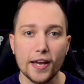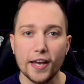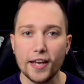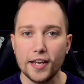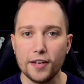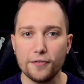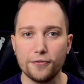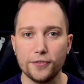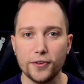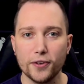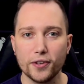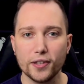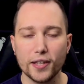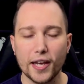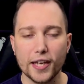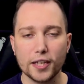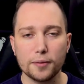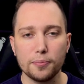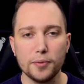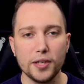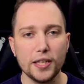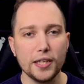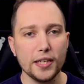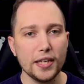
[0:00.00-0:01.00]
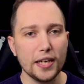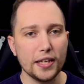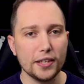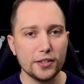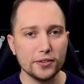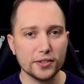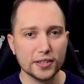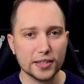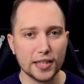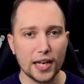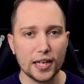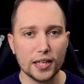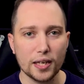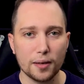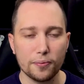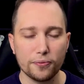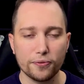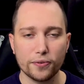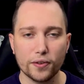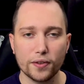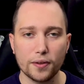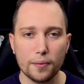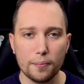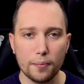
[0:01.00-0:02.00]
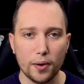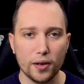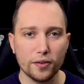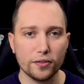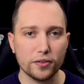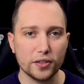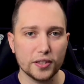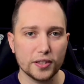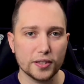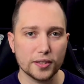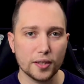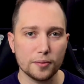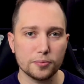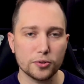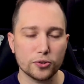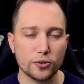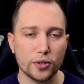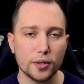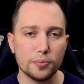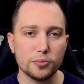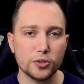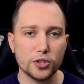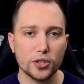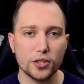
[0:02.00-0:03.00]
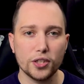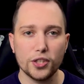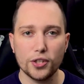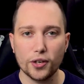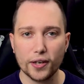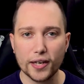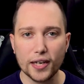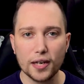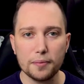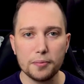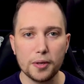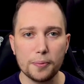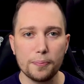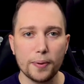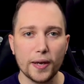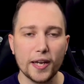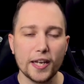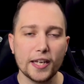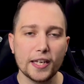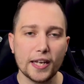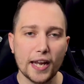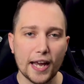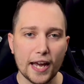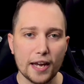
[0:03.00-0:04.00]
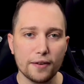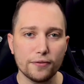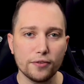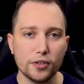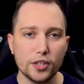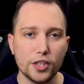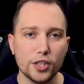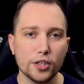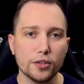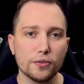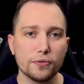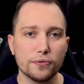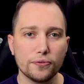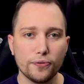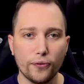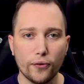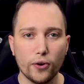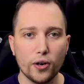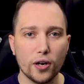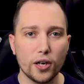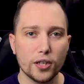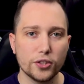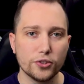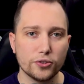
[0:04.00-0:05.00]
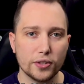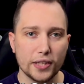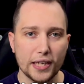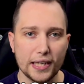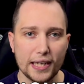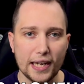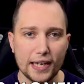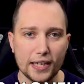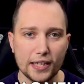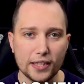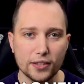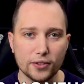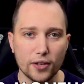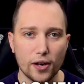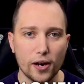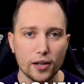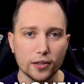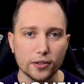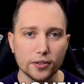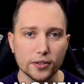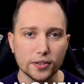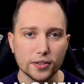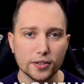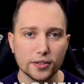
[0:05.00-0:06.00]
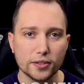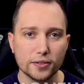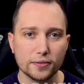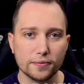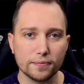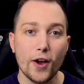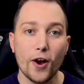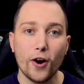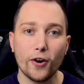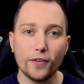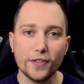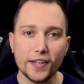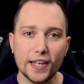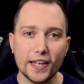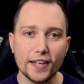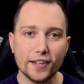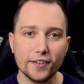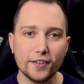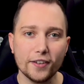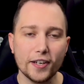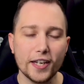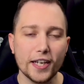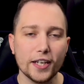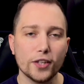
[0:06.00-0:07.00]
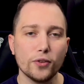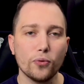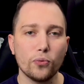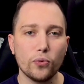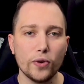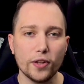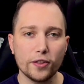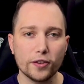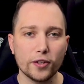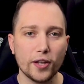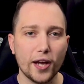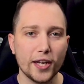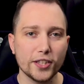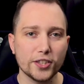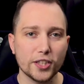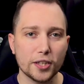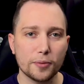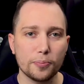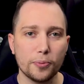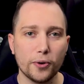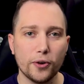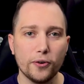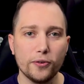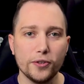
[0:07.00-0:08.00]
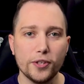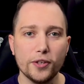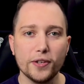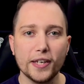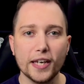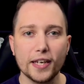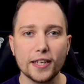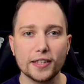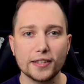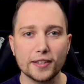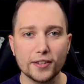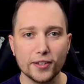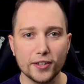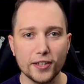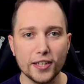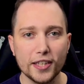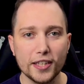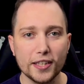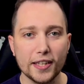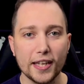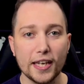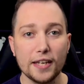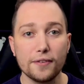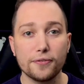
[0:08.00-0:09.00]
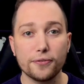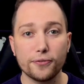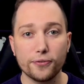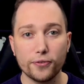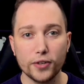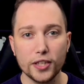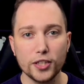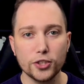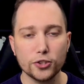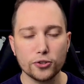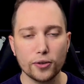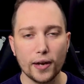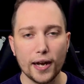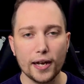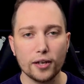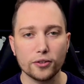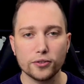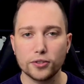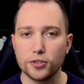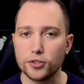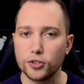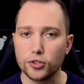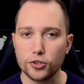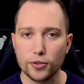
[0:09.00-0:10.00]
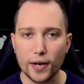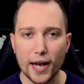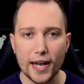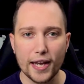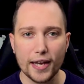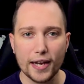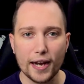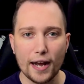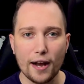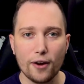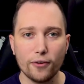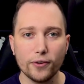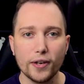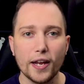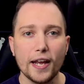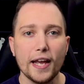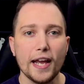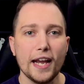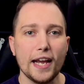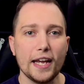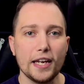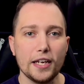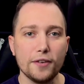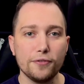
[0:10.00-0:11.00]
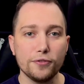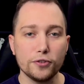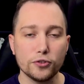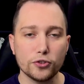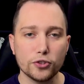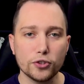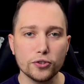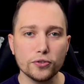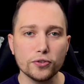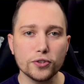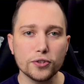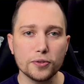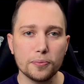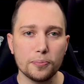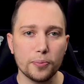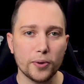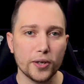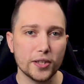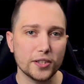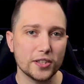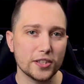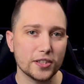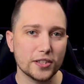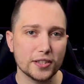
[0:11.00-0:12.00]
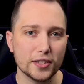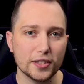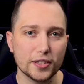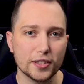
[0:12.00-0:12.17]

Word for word: If you're like me and you sign up for the monthly subscription, you're going to be paying every year $480. On the other end, with Logic Pro, you get a 30-day free trial to try it out, and if you choose to purchase the